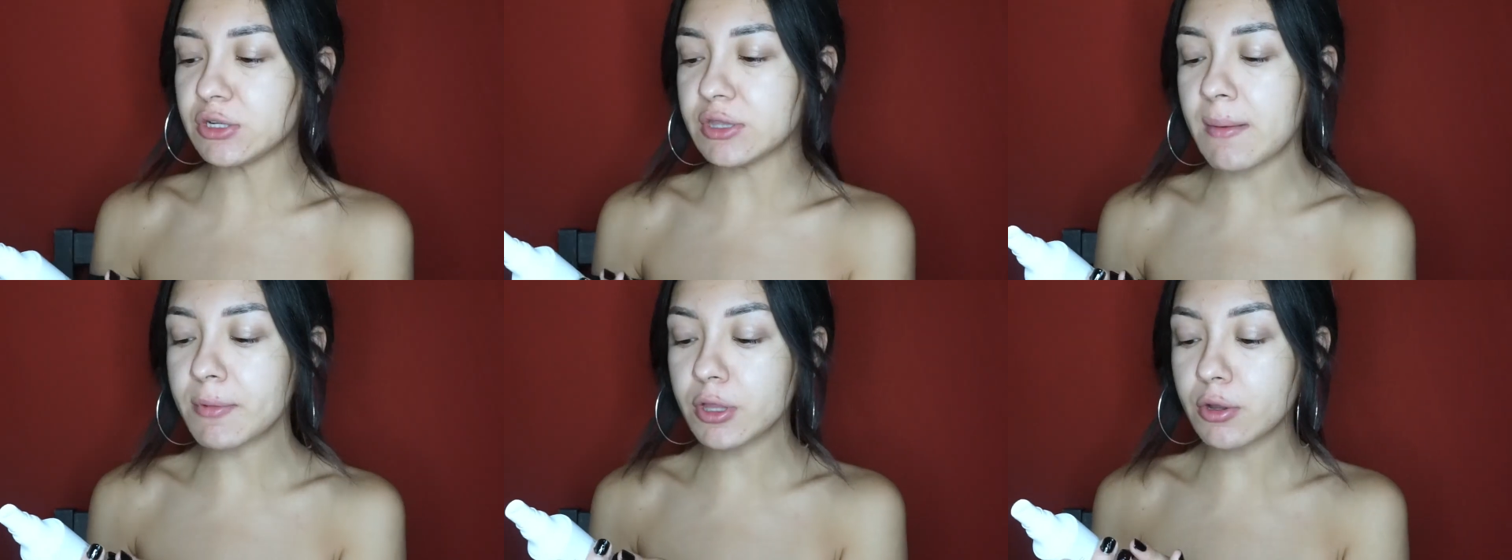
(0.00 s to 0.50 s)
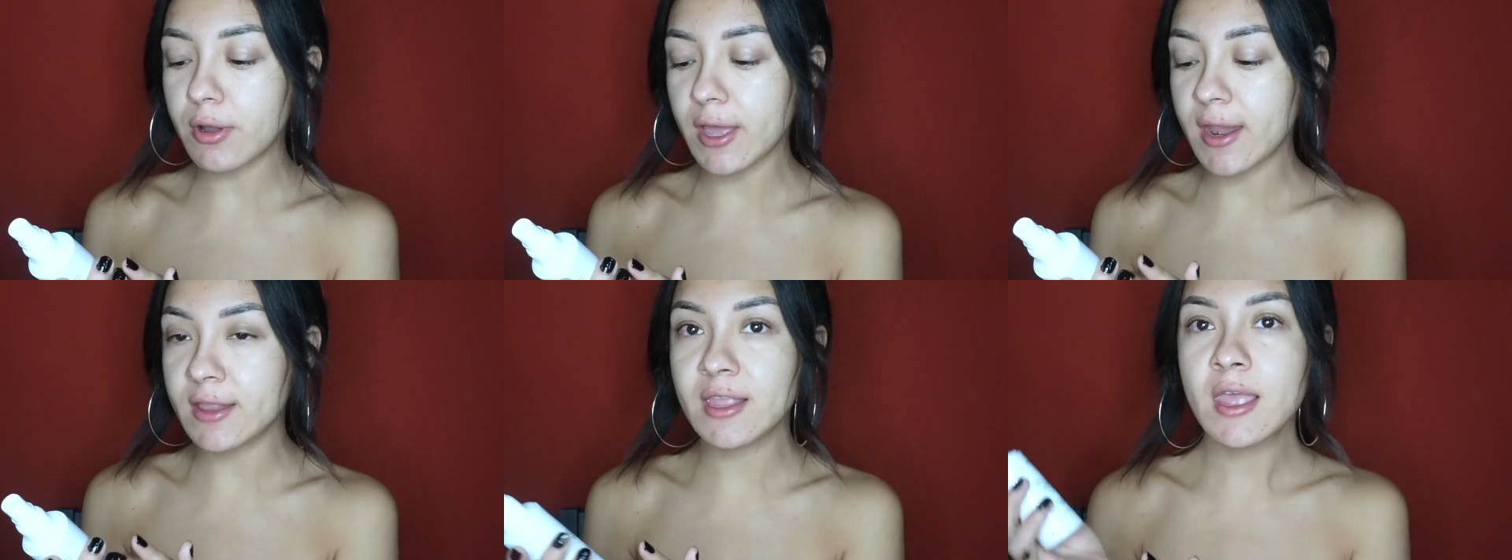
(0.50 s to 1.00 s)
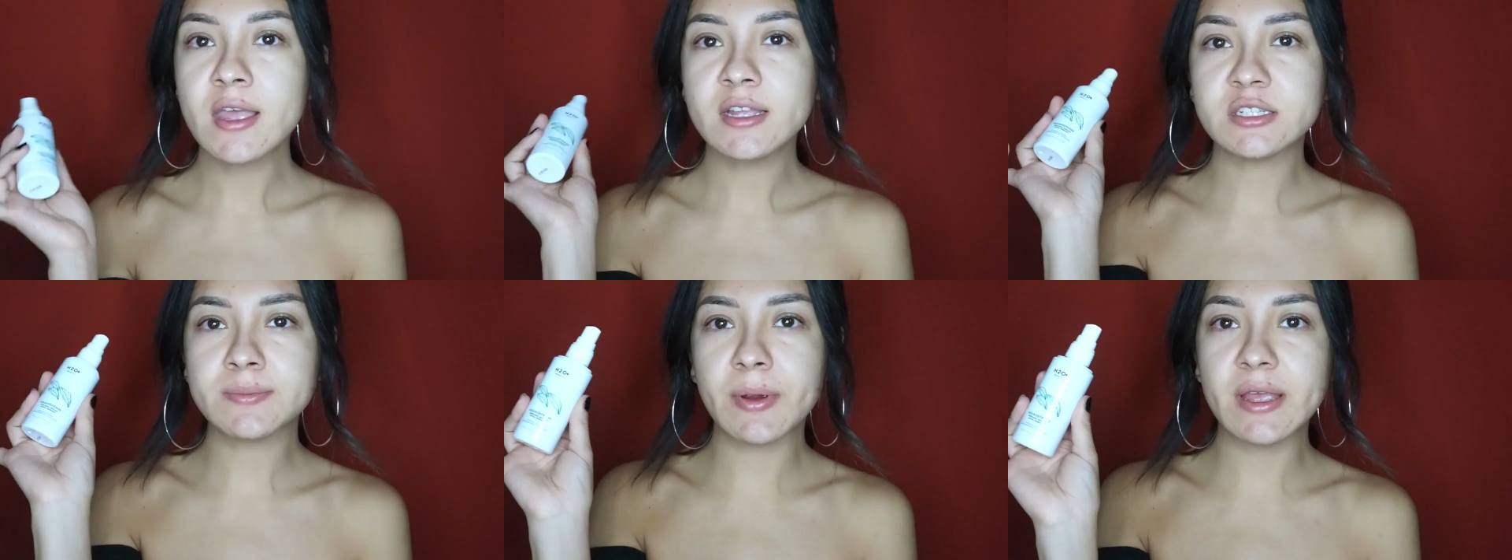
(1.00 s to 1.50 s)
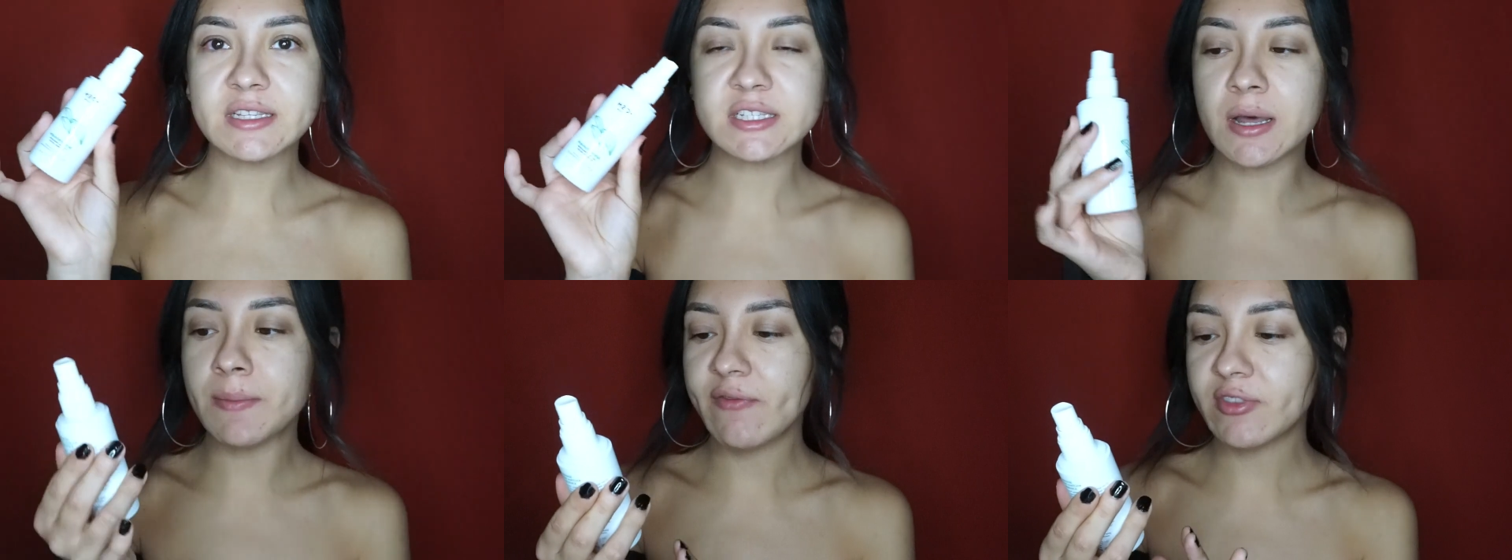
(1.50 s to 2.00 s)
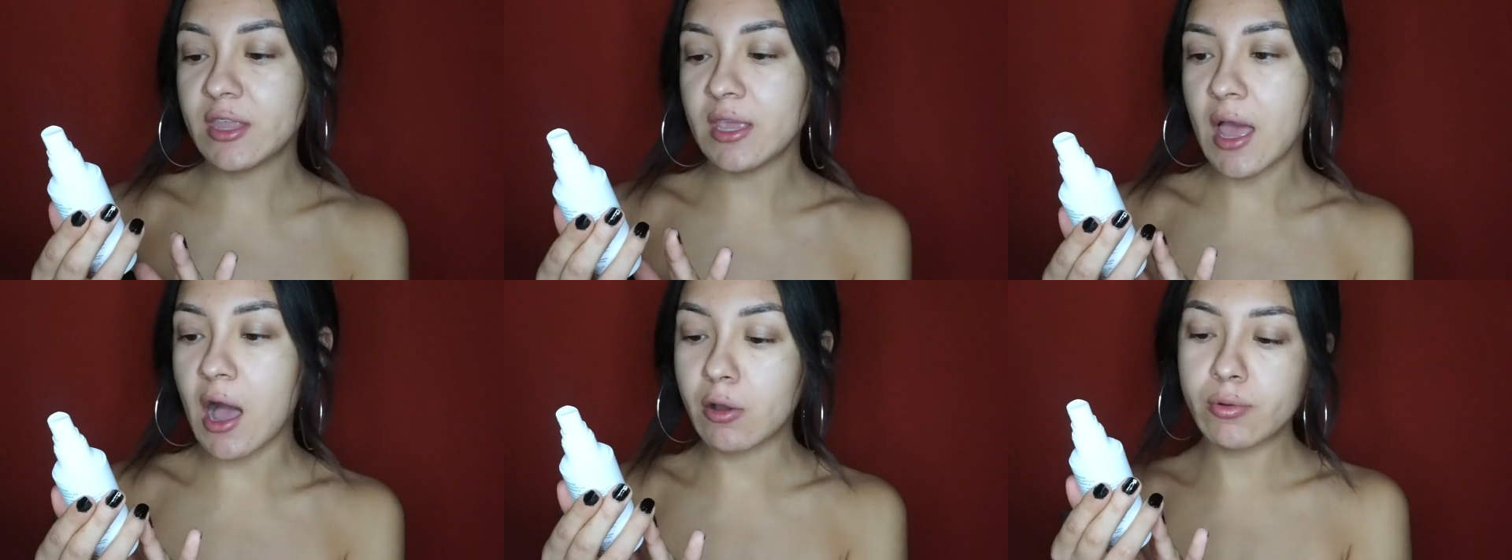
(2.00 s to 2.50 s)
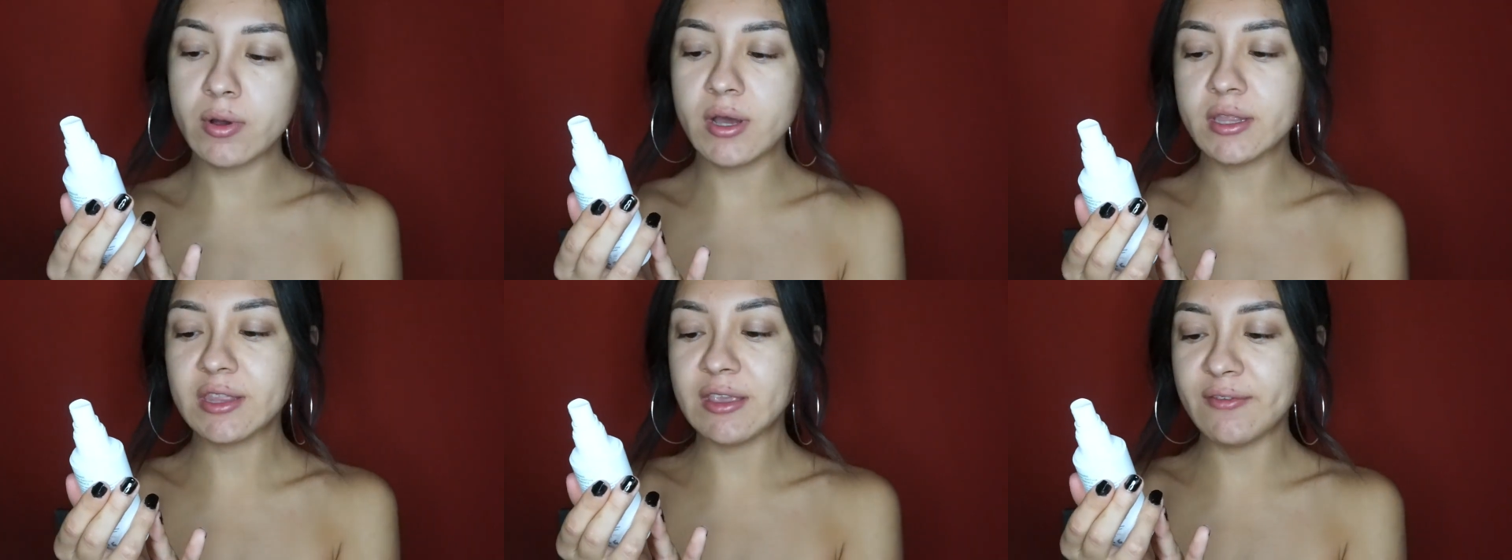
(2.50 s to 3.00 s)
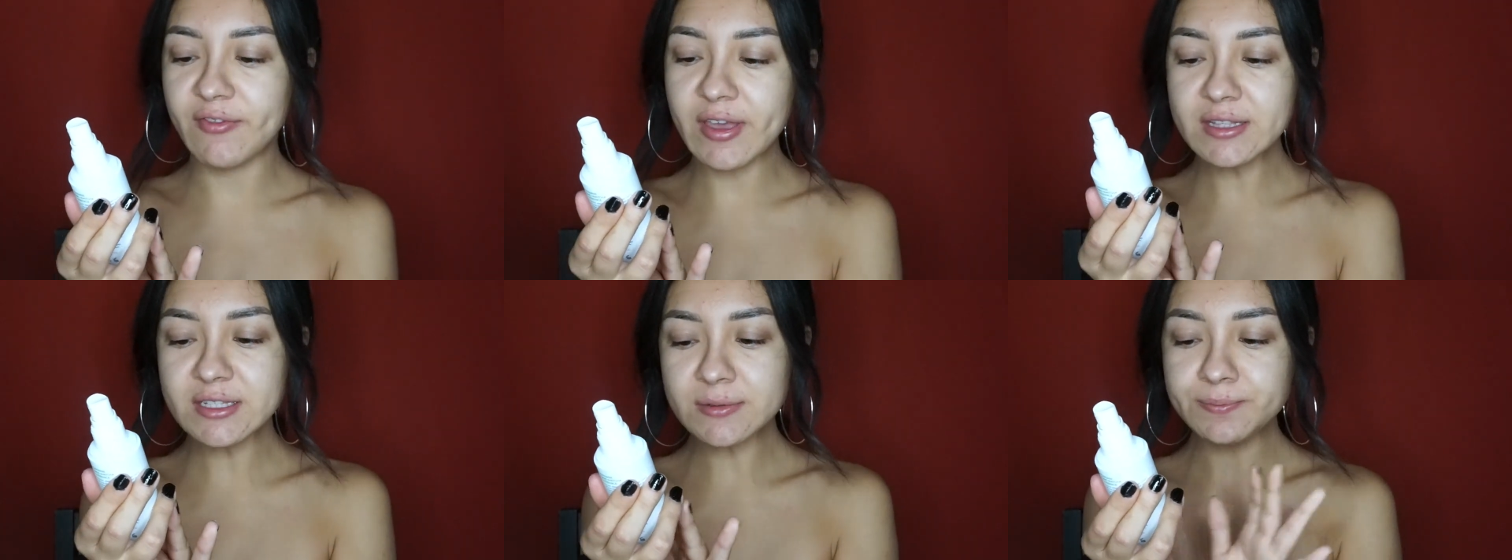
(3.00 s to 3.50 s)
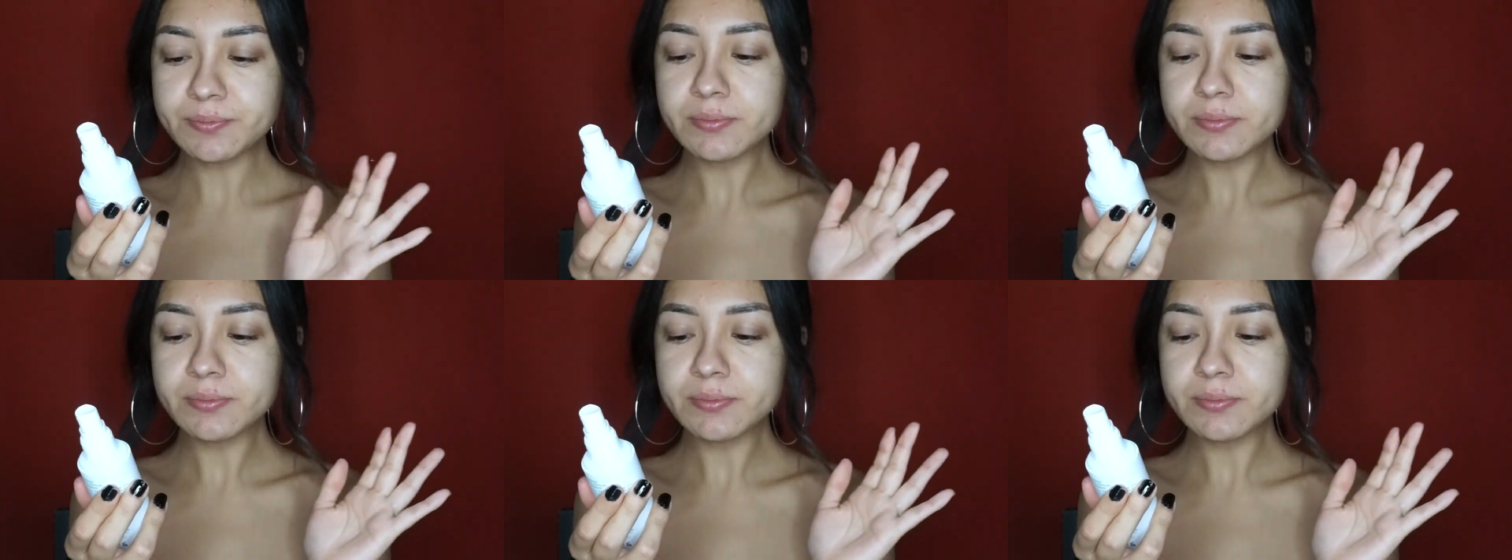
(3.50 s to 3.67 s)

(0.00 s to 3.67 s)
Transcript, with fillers: So now I'm going to go ahead and spray some of the Aqua Defense.